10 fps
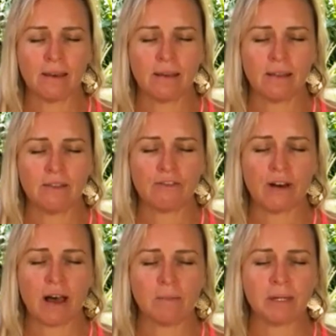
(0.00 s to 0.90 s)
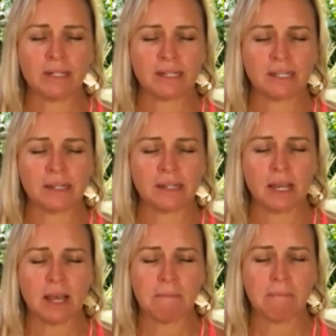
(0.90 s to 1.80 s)
The farmer doesn't
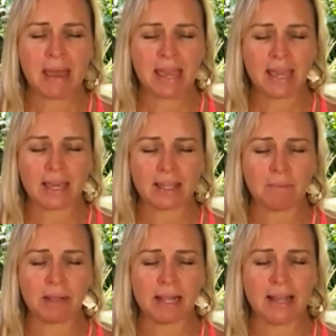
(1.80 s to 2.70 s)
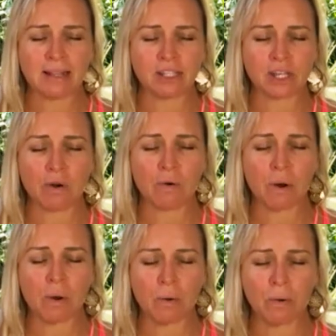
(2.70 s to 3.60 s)
make the plants
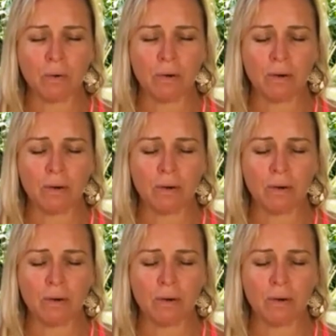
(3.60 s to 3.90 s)
grow,